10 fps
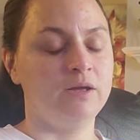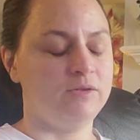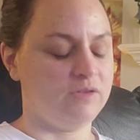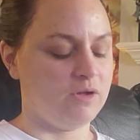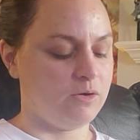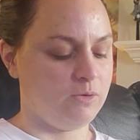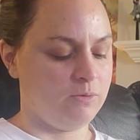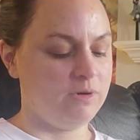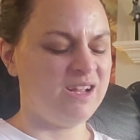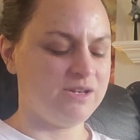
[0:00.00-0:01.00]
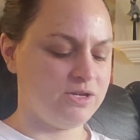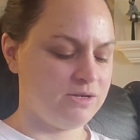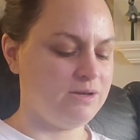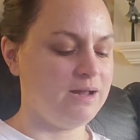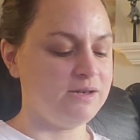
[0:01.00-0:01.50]
So
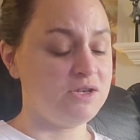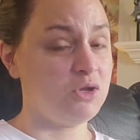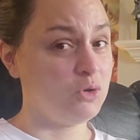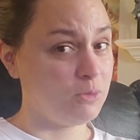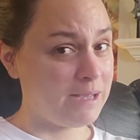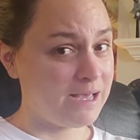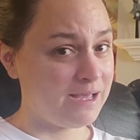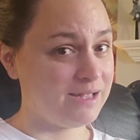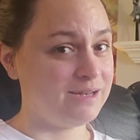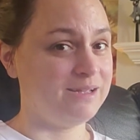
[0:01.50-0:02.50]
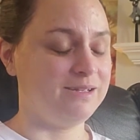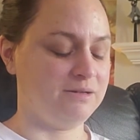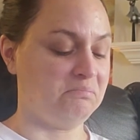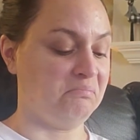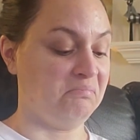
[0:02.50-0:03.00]
not too bad,
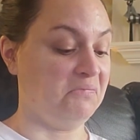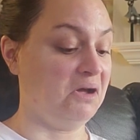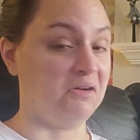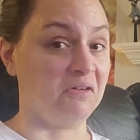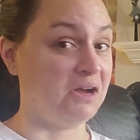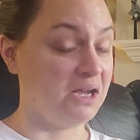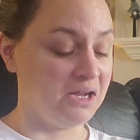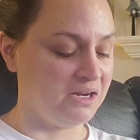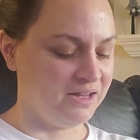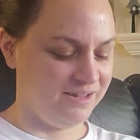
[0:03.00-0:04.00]
not great.